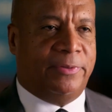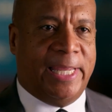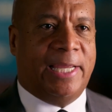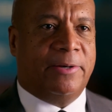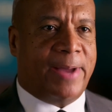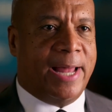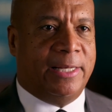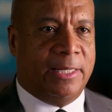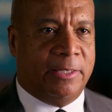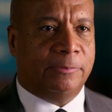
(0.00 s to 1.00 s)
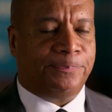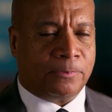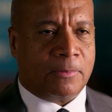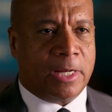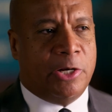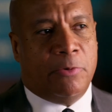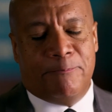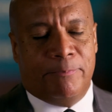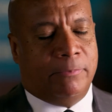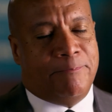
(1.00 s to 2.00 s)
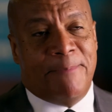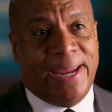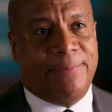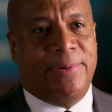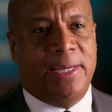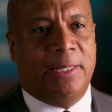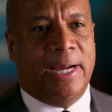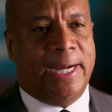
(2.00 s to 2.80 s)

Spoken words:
thinking about it, and maybe